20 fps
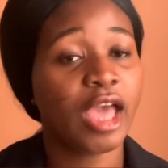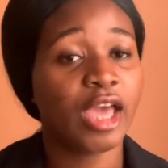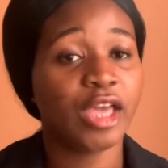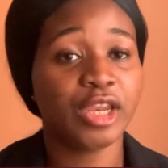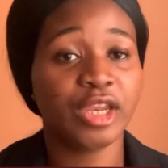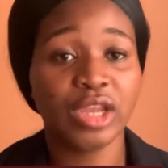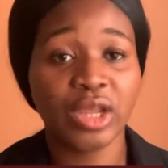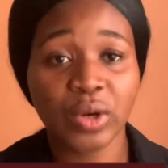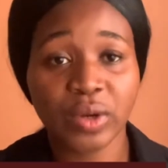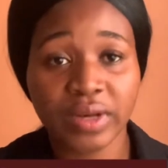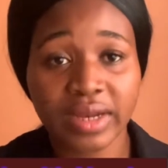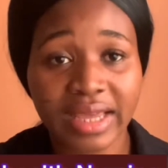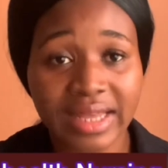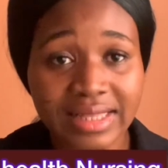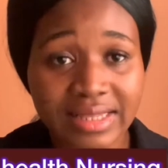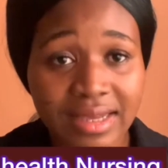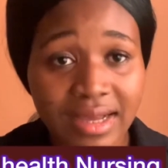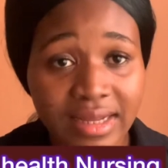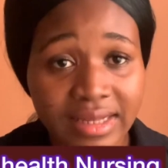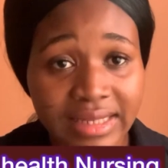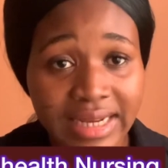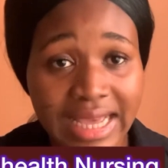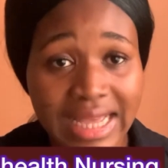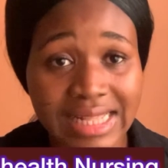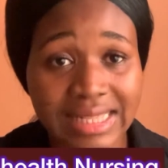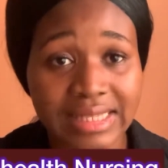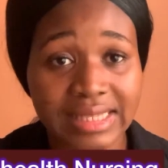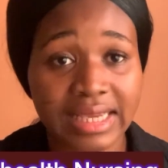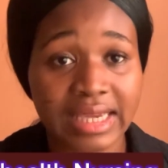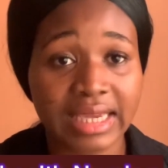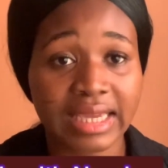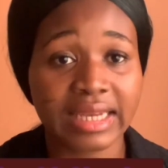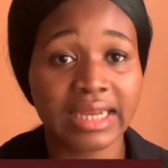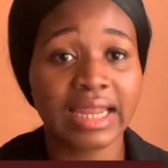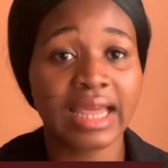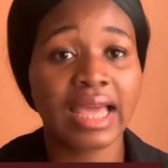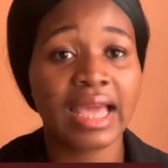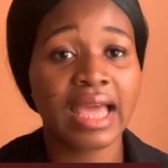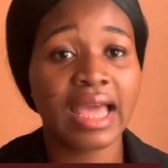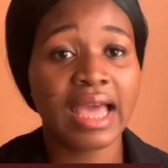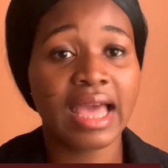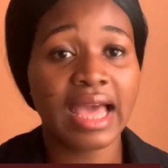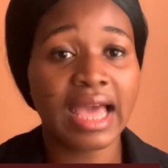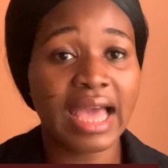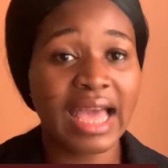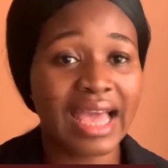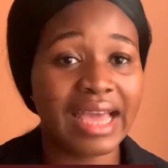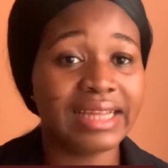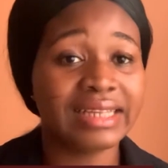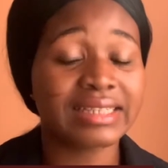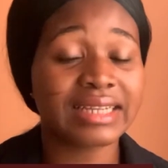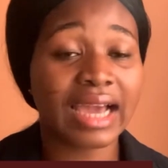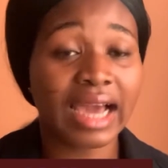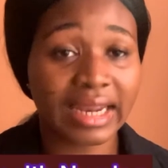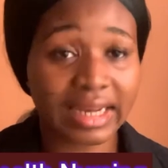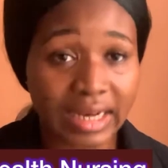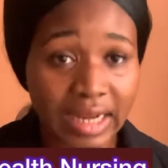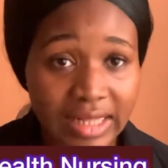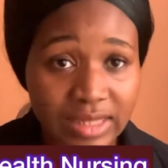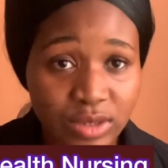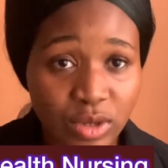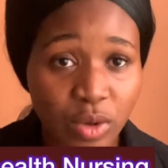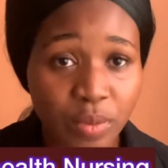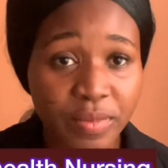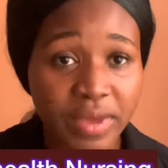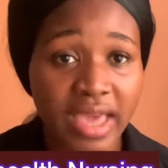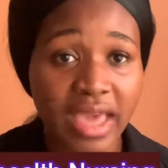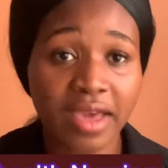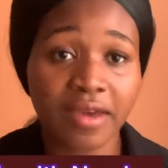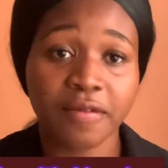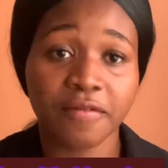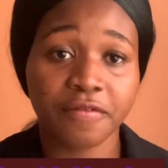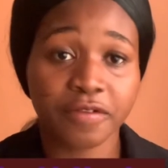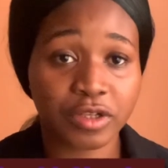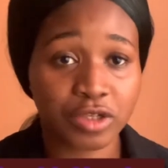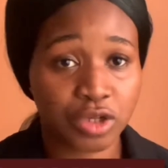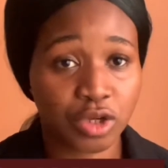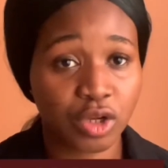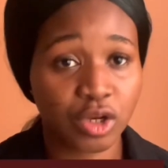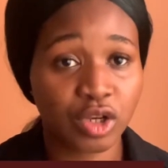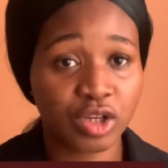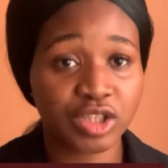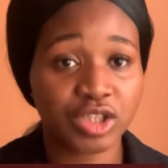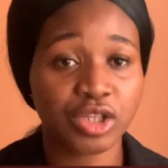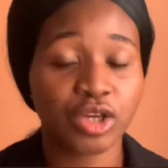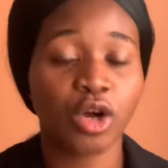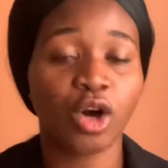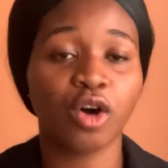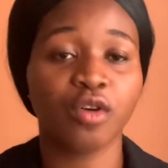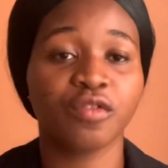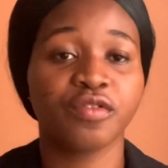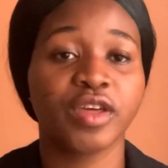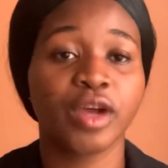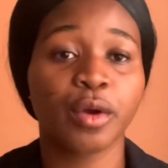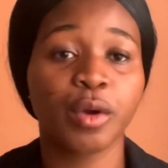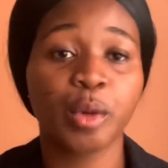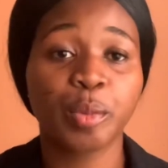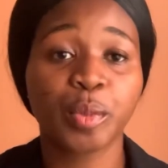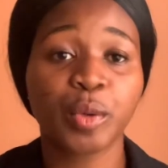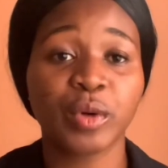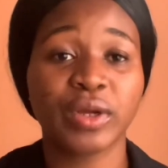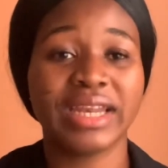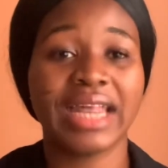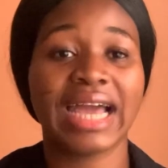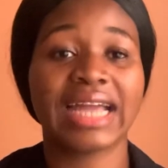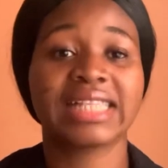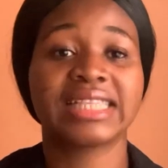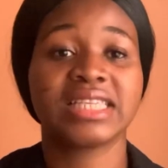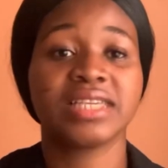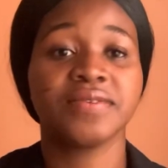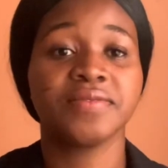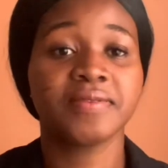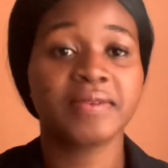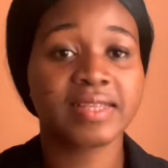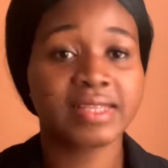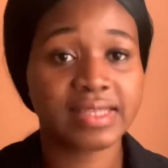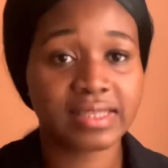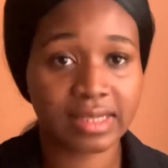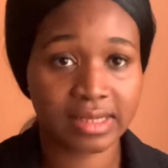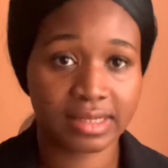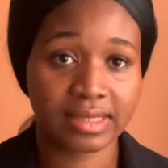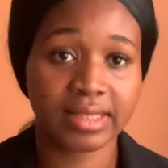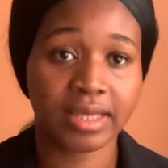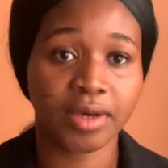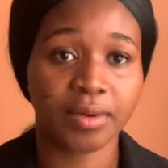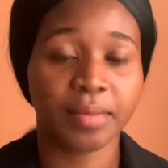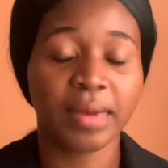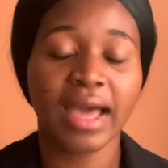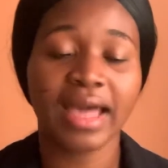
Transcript: neonatal nursing, and anatomy and physiology of the reproductive system.